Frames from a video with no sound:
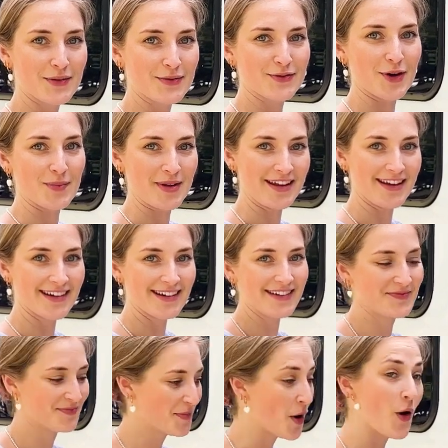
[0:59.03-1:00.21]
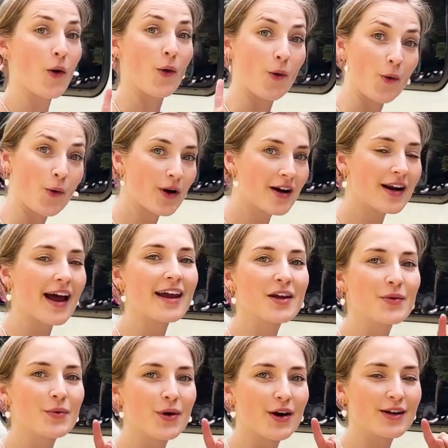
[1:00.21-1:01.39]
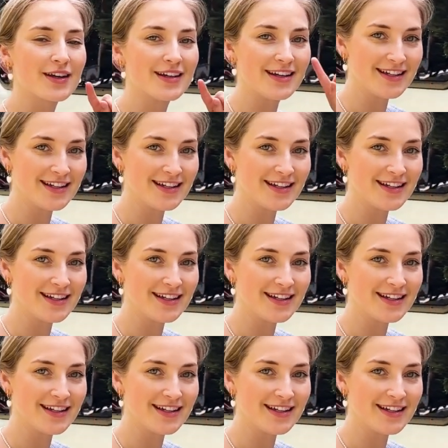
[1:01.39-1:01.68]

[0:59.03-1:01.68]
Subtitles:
from here, or I can work